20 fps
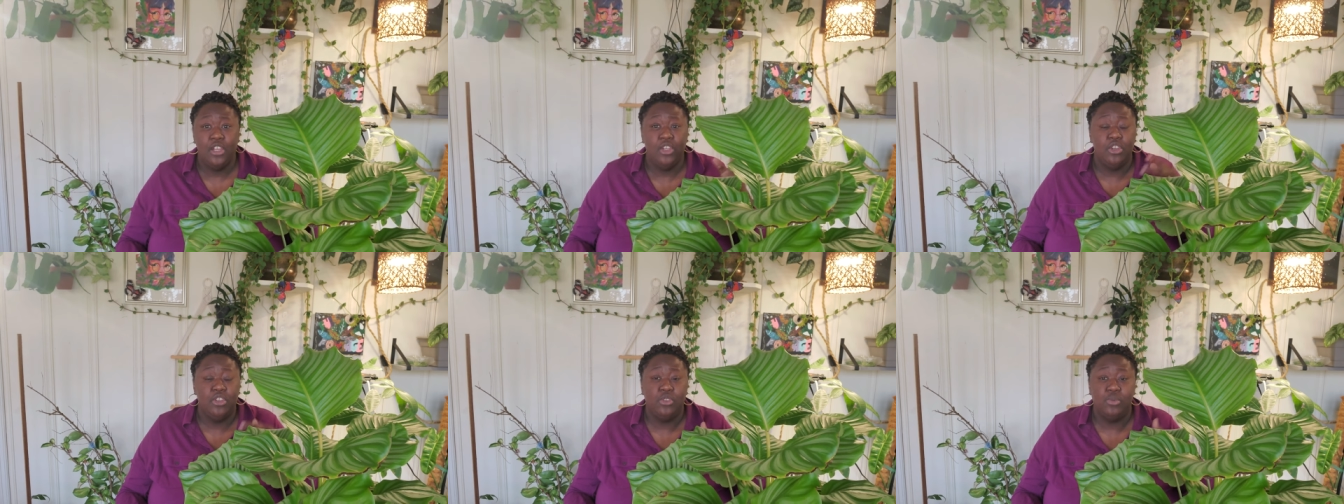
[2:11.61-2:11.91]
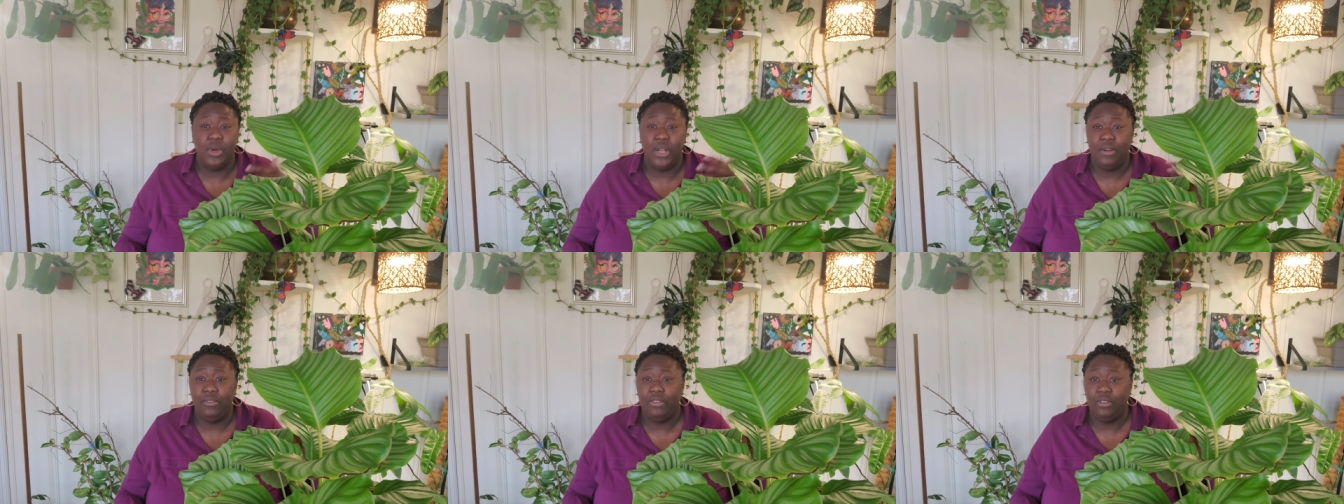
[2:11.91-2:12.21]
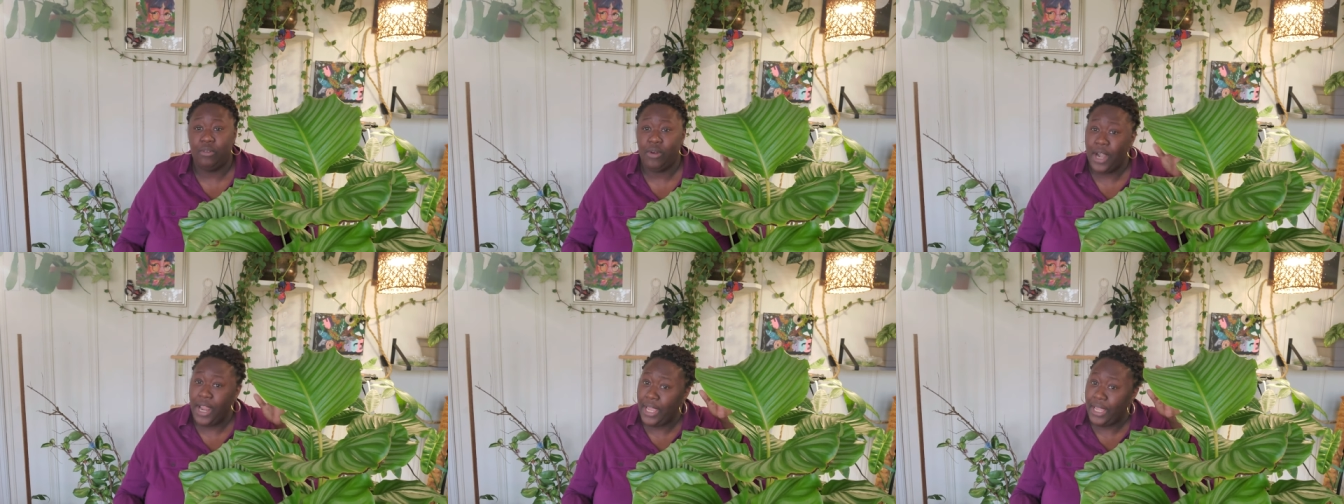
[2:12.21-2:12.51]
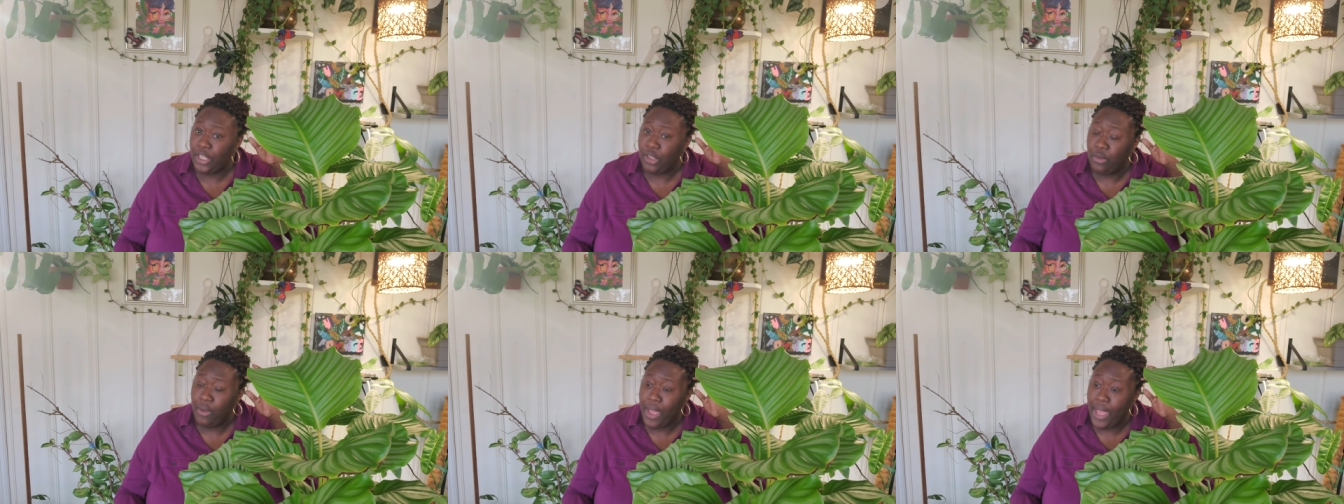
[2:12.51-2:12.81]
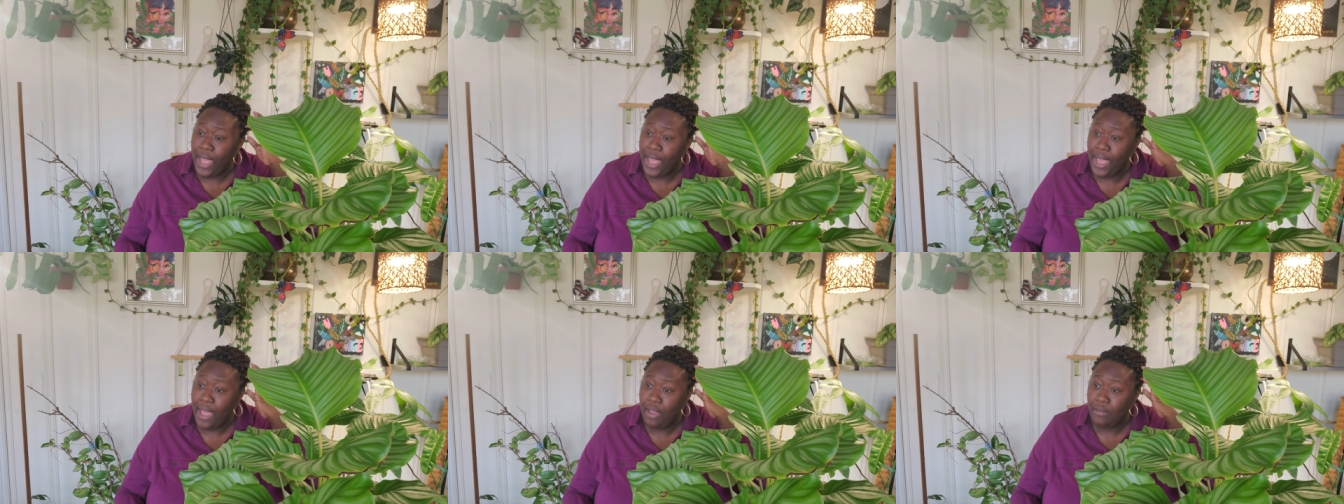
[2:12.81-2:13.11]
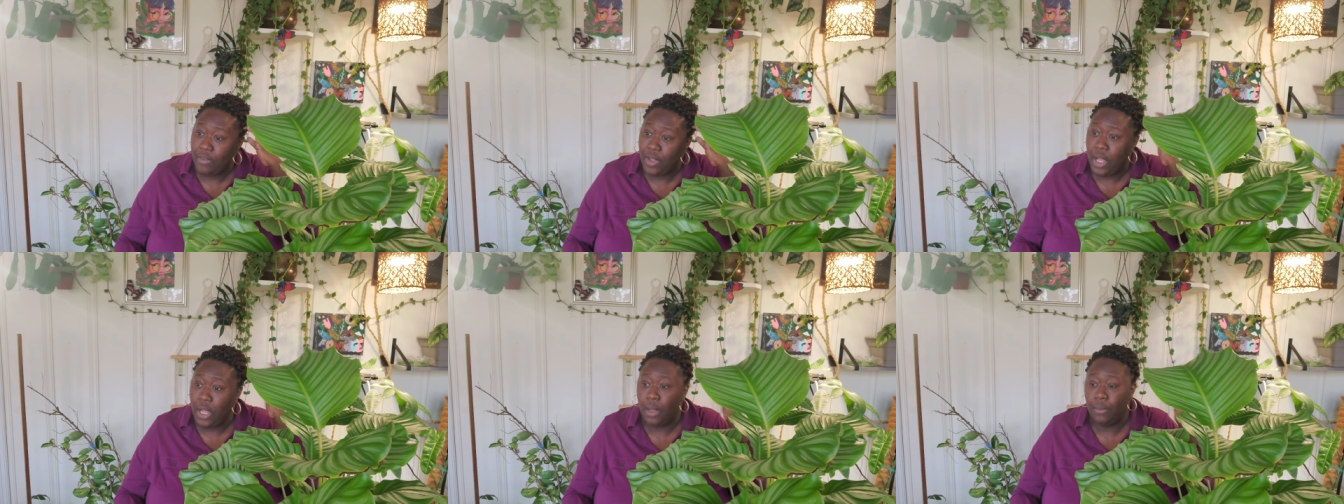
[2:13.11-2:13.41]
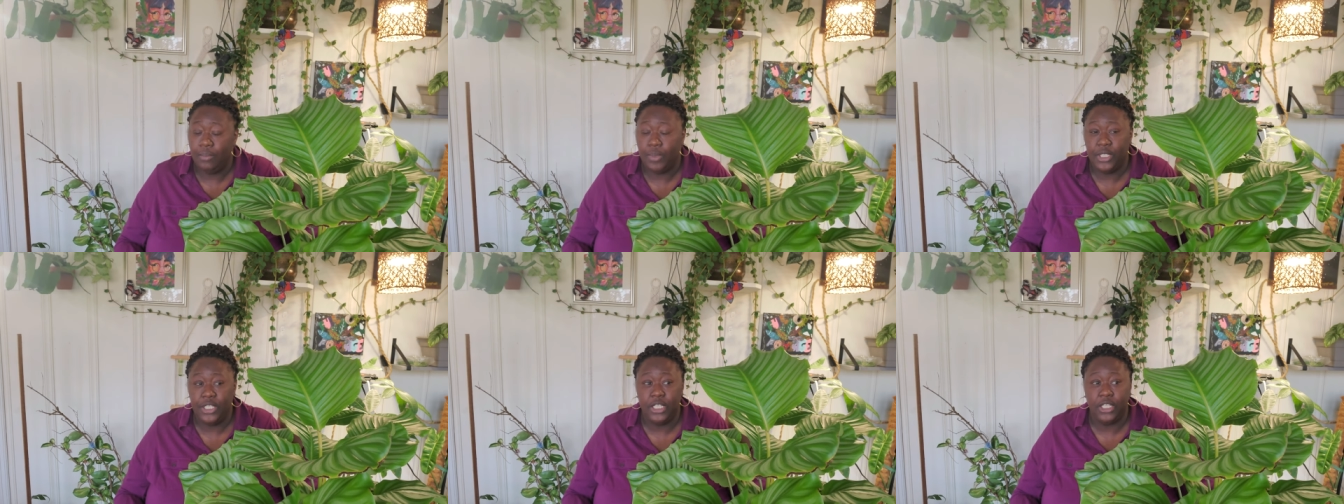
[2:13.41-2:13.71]
Use whatever rag you have,
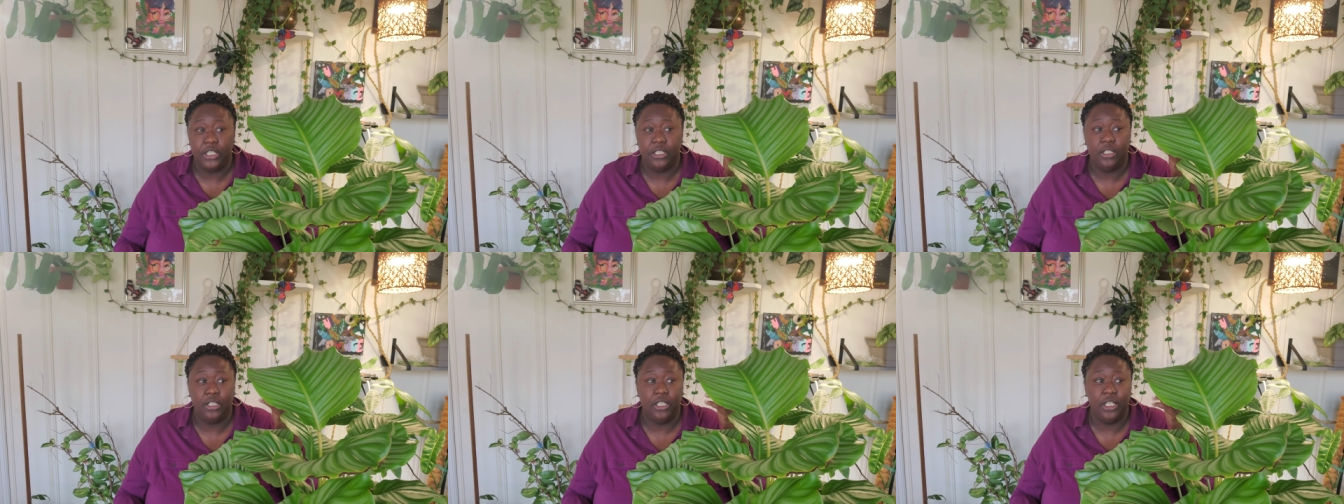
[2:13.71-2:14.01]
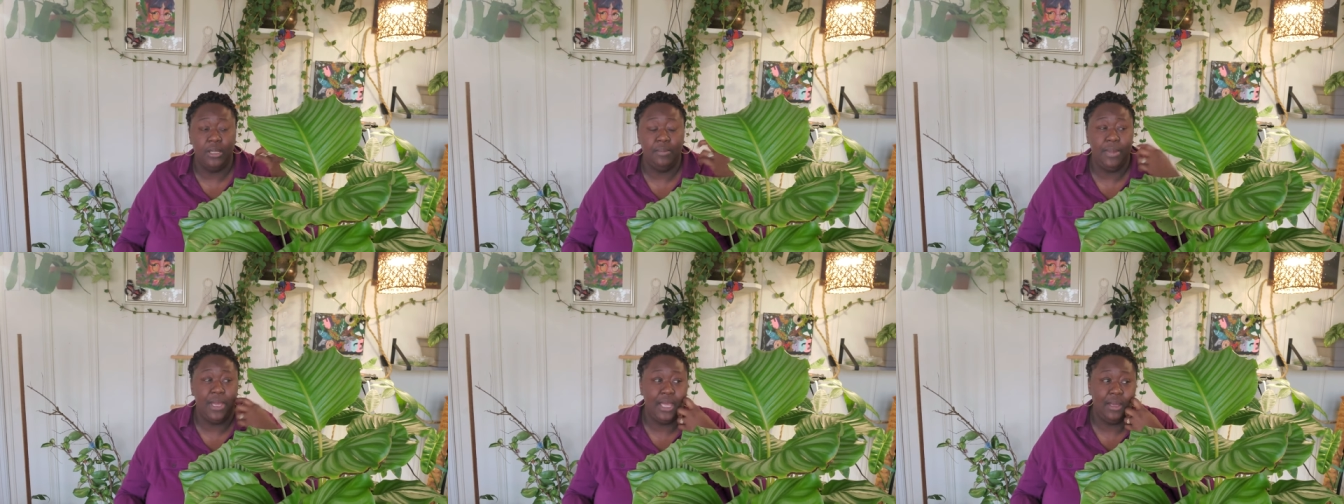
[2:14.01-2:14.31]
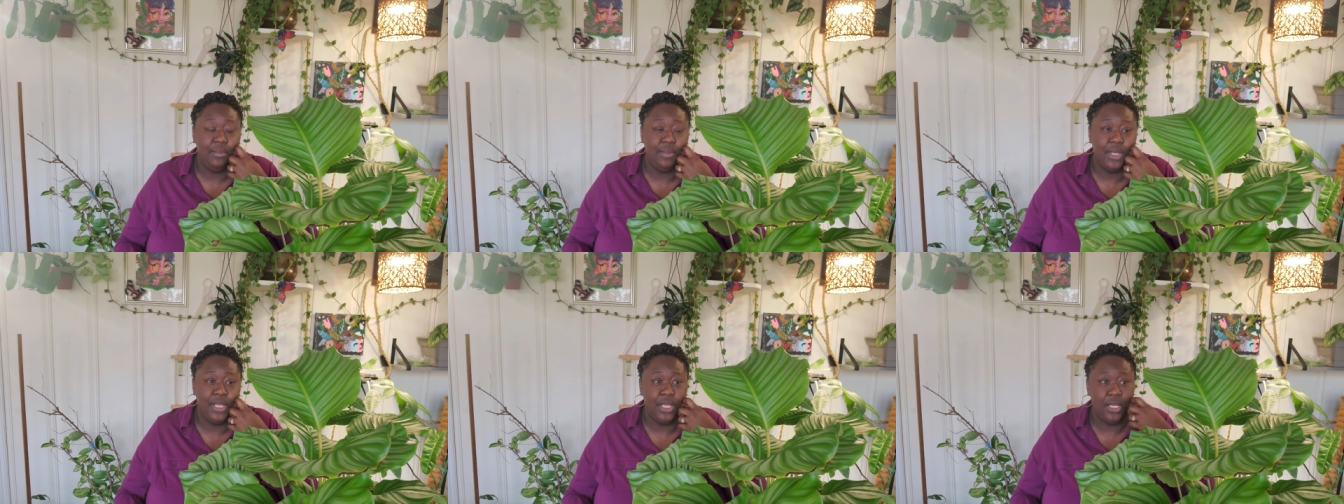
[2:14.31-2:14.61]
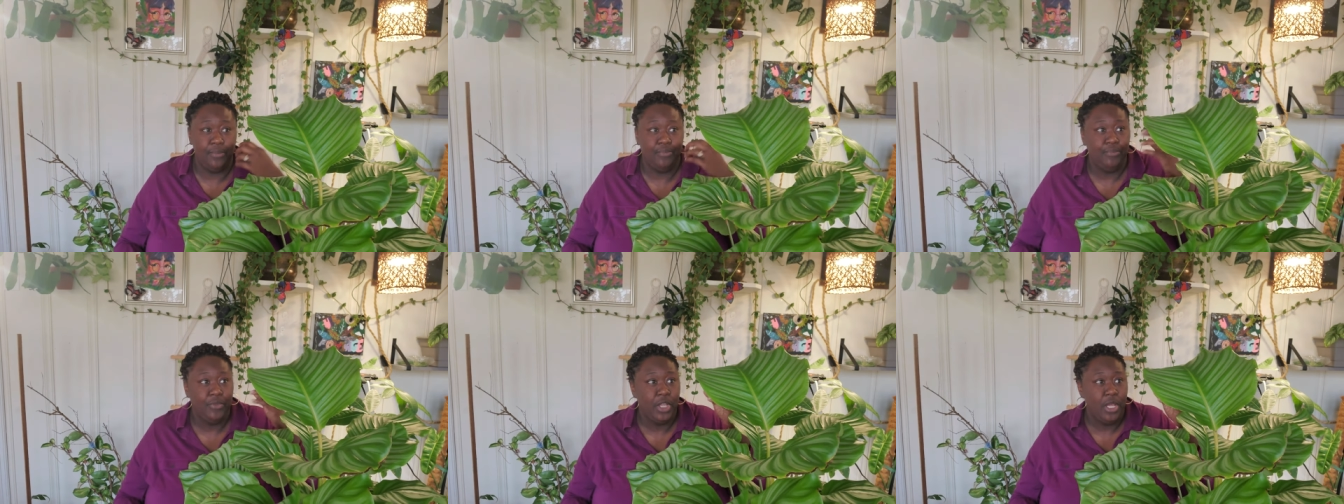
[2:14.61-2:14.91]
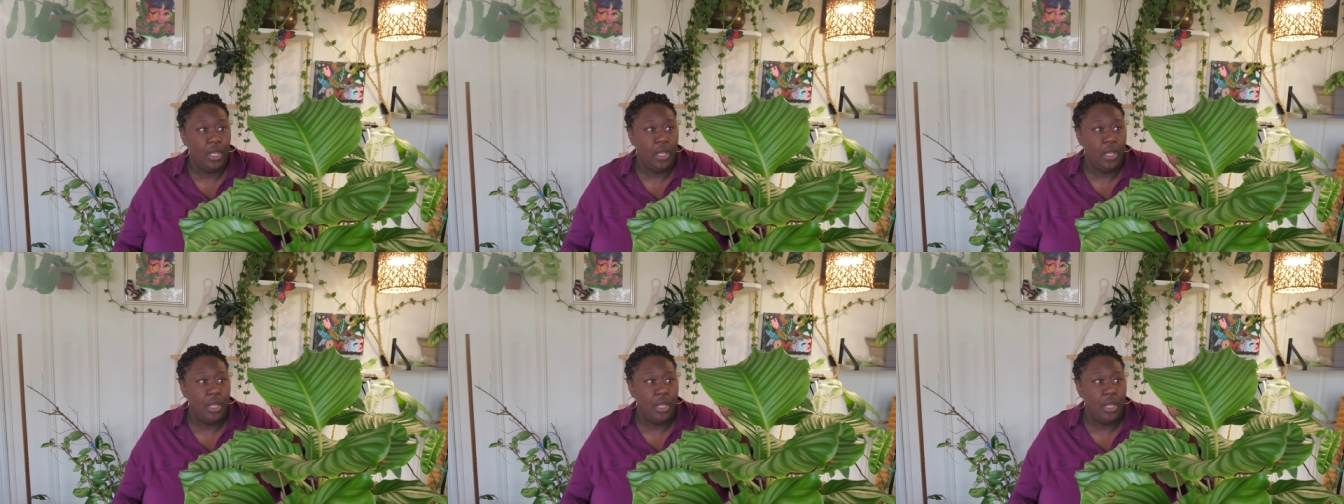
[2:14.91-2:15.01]
um, particularly maybe